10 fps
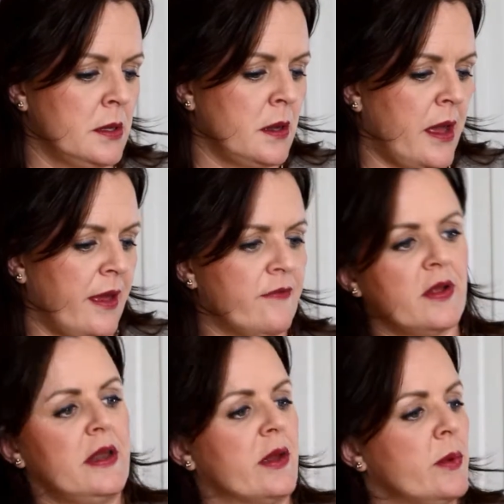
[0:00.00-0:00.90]
I have a
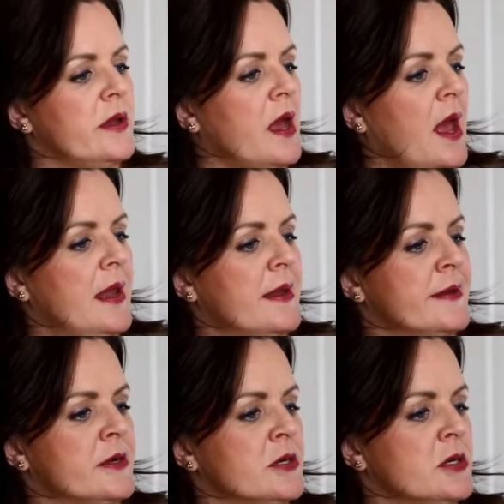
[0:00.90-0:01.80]
liquid
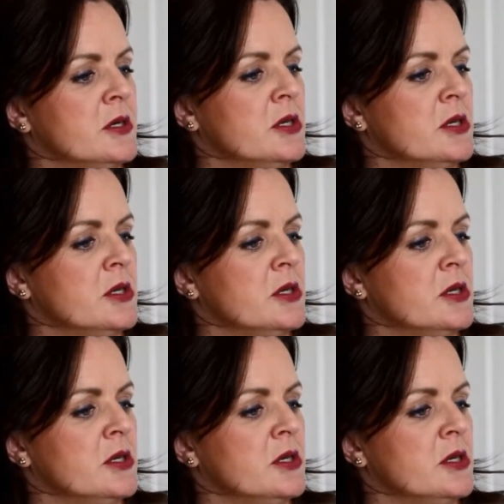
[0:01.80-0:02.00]
eyeliner